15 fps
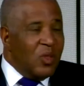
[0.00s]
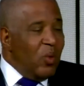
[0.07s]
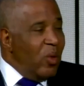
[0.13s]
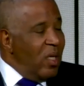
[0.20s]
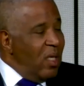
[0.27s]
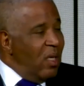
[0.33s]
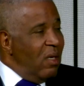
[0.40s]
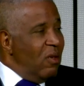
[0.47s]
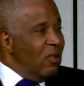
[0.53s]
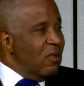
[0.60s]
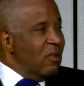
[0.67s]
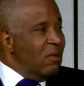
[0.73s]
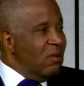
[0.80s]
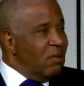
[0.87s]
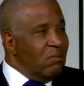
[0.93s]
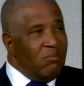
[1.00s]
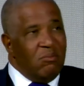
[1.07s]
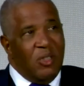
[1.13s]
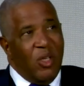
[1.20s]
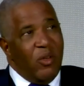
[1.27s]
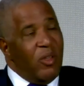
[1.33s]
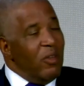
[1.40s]
20 years,
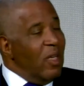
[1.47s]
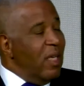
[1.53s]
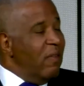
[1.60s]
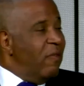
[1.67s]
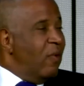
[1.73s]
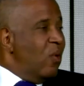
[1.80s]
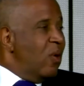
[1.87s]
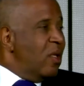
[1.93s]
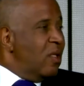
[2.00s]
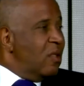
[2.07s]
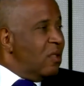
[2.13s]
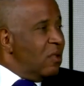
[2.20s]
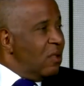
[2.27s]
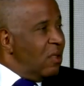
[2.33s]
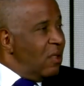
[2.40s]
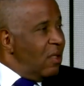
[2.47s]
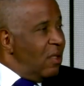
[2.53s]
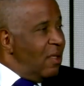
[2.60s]
they're in their late 40s.